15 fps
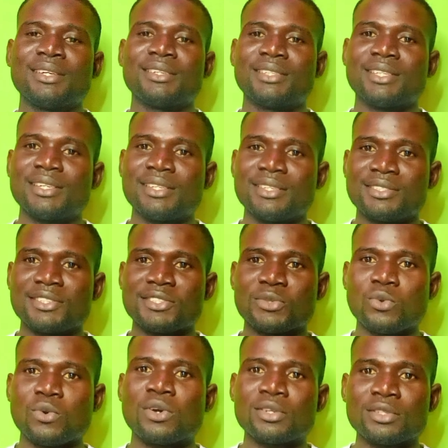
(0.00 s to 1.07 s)
then it is
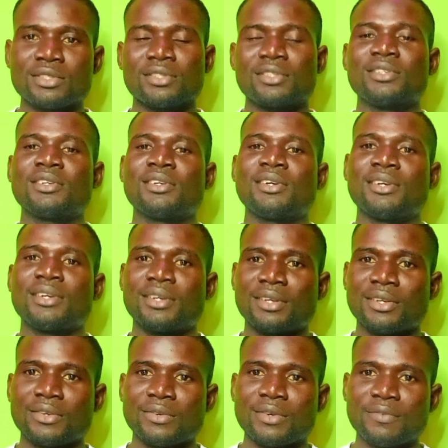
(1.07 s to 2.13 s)
worth
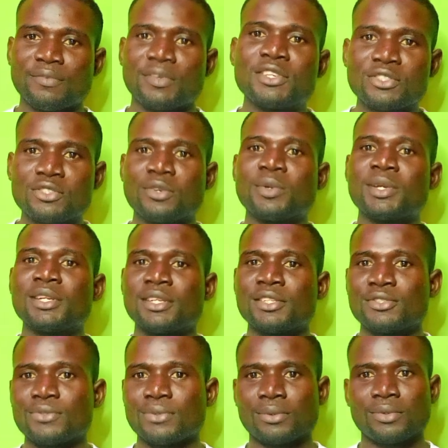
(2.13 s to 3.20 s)
venturing
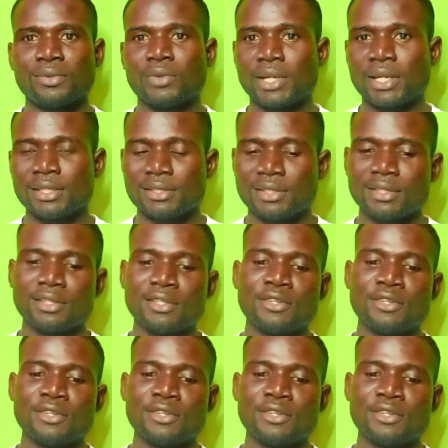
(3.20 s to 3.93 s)
into, right?